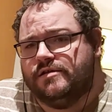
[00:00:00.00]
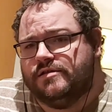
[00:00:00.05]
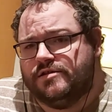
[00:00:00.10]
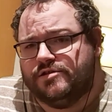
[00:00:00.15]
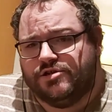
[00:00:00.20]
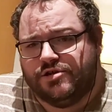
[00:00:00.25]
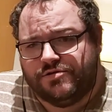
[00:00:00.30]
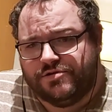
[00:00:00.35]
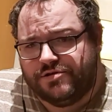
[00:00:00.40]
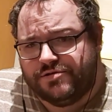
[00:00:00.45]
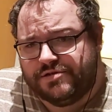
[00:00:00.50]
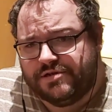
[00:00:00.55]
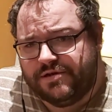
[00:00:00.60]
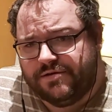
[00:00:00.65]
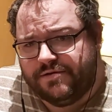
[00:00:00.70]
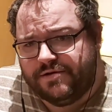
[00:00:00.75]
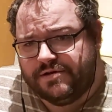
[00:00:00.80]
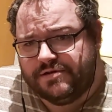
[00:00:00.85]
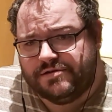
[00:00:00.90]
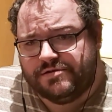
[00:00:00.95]
JoJo
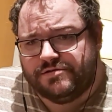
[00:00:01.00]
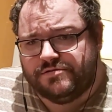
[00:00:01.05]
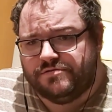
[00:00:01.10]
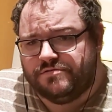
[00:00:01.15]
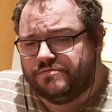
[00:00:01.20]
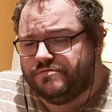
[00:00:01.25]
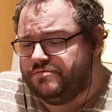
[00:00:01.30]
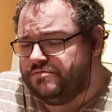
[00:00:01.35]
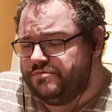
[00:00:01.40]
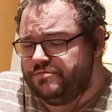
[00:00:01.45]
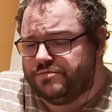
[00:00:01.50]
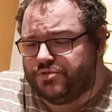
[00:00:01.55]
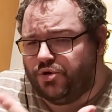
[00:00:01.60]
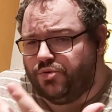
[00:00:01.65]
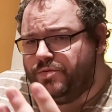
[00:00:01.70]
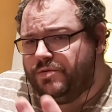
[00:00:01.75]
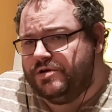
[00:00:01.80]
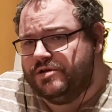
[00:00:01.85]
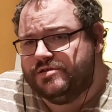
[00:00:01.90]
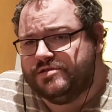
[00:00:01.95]
series,
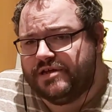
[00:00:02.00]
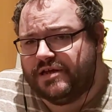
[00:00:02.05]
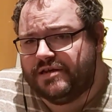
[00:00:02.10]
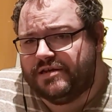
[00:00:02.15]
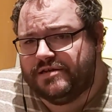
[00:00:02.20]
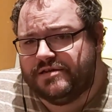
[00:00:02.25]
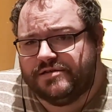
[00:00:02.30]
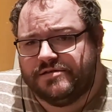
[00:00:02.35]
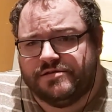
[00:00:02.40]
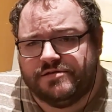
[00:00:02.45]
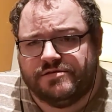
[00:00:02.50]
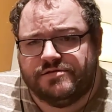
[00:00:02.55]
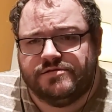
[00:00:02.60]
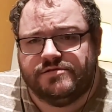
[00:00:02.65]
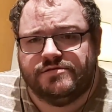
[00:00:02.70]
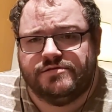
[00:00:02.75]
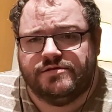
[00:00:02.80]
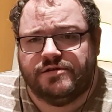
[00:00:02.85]
openings, endings.